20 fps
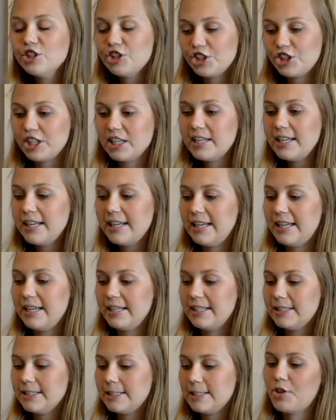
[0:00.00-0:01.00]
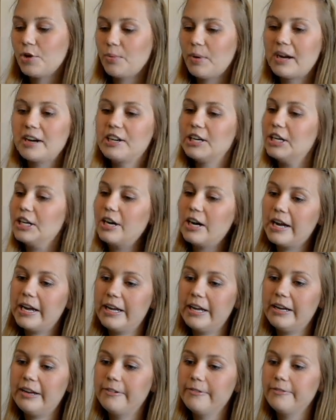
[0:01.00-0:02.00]
She is the writer
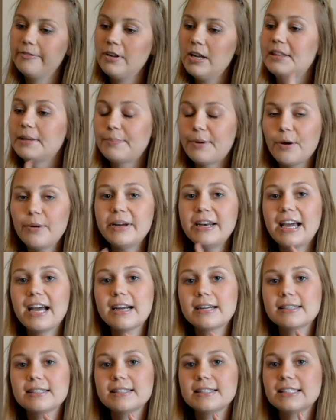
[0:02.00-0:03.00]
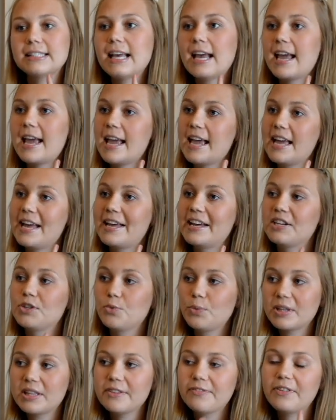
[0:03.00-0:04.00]
of The Poet X
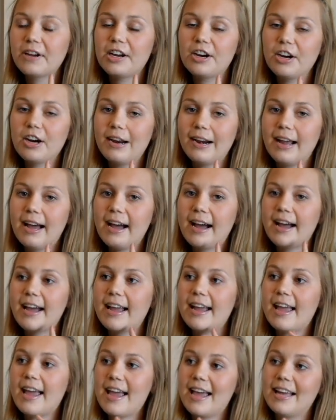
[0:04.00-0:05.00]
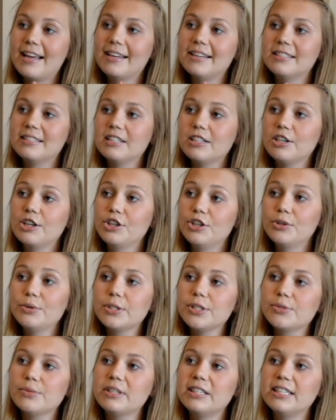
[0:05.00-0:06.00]
and With the Fire on High, and her
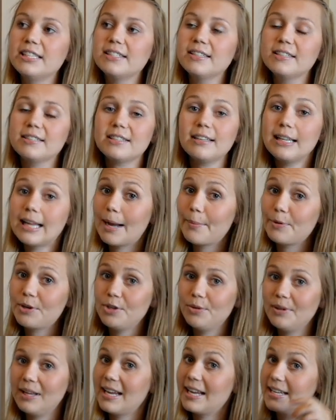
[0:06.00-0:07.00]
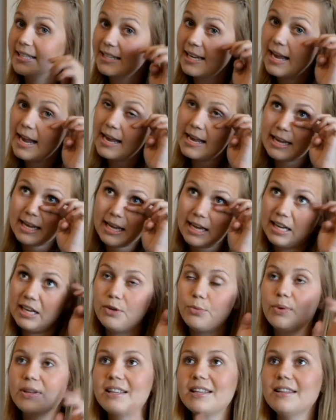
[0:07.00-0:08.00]
newest release is Clap When You Land.
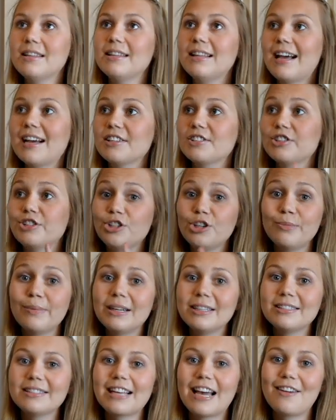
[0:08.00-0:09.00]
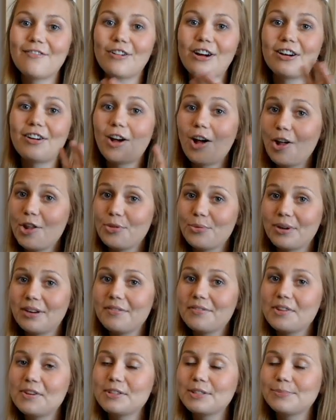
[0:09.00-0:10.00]
And within the last 2 months, I've read all 3
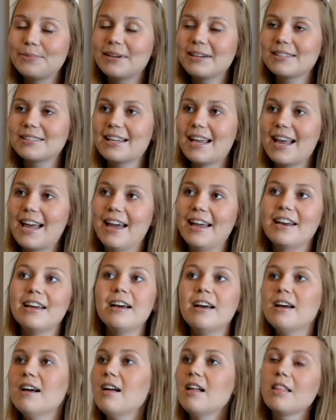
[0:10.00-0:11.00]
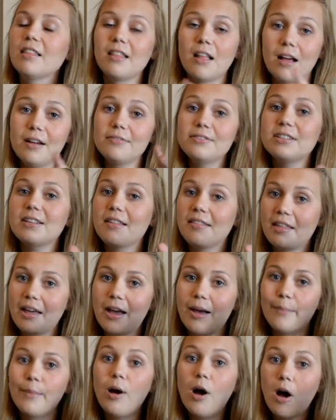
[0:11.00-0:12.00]
of those books and loved
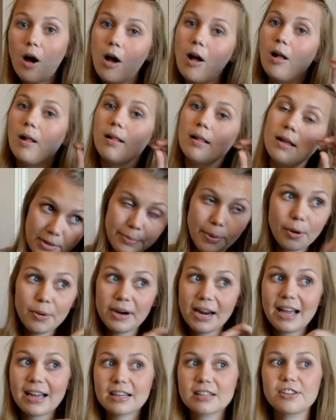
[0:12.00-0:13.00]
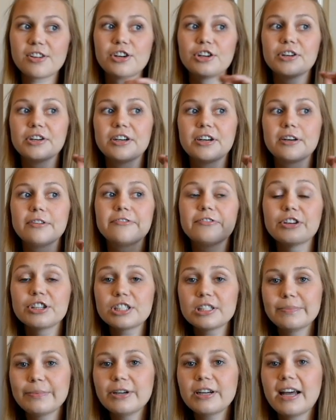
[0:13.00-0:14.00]
them all. The Poet X, her
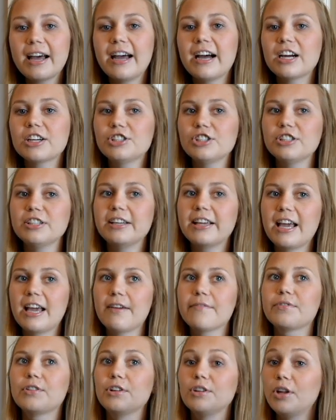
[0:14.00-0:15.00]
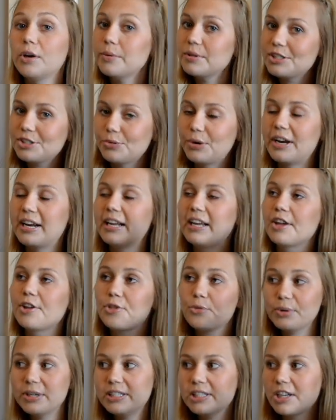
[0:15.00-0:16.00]
first book, I actually gave the lowest rating,
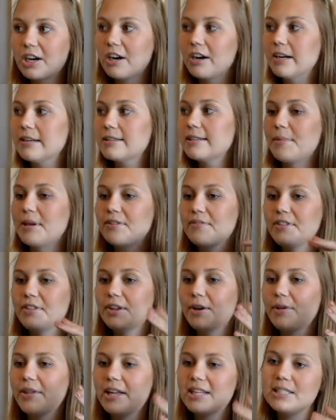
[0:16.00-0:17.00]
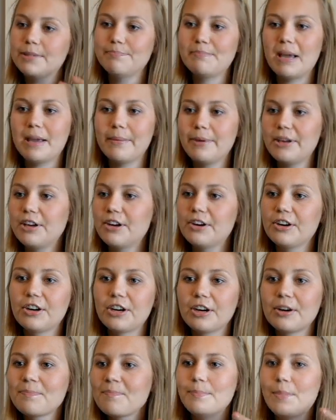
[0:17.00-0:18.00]
3 stars, even though that's maybe
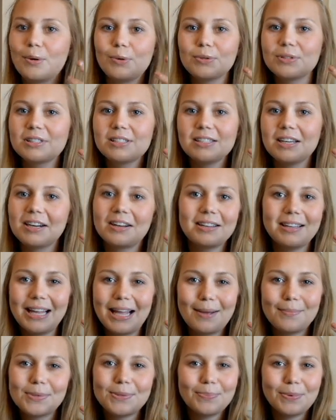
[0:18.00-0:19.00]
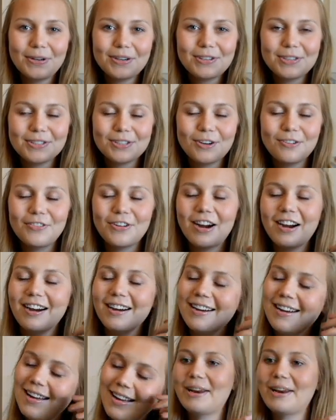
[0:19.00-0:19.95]
her most acclaimed book so far.